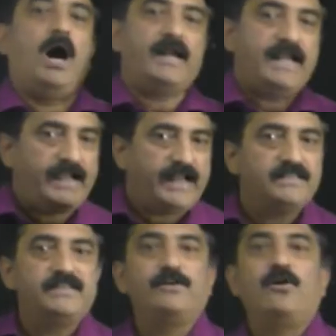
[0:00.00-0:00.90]
or
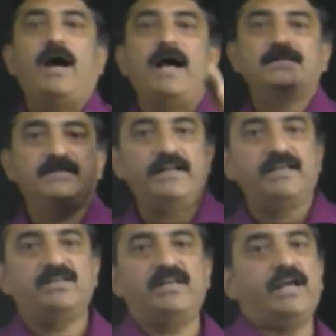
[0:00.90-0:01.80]
times 0 as it
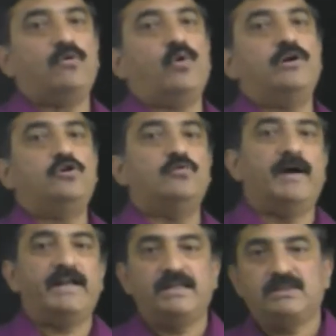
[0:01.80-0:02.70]
is, take 1 to
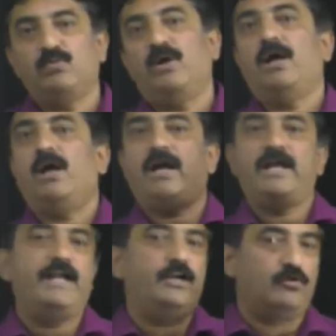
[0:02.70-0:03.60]
minus 1 or I
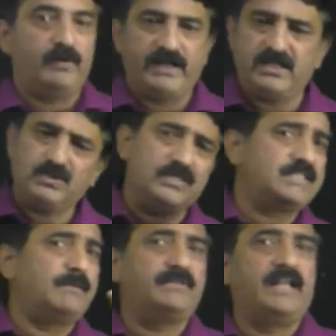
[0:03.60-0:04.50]
into minus 1,
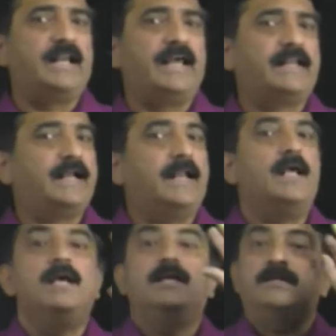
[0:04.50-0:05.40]
something like
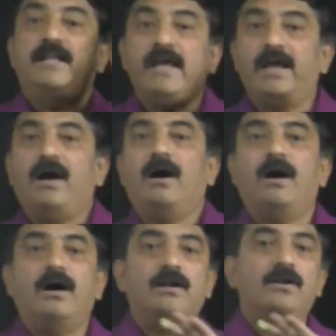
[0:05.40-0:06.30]
that. They
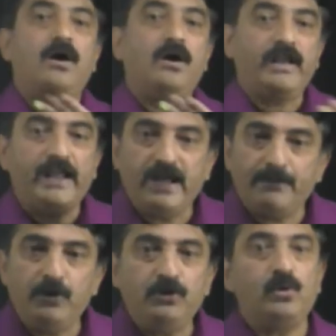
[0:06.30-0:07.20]
are not
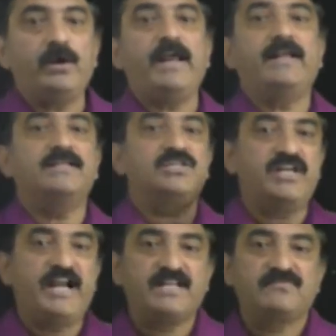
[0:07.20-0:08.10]
able to take the
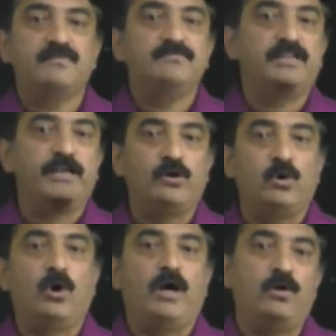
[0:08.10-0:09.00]
states from
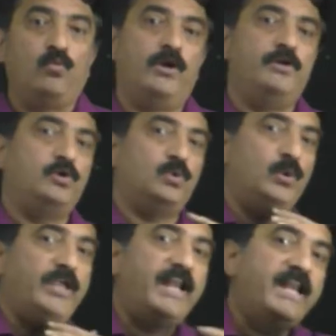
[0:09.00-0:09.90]
0 and 1 to
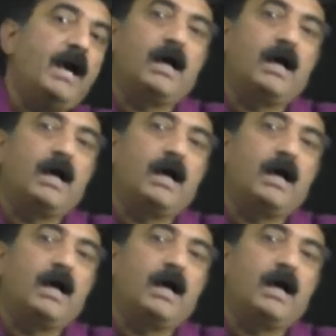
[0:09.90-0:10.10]
any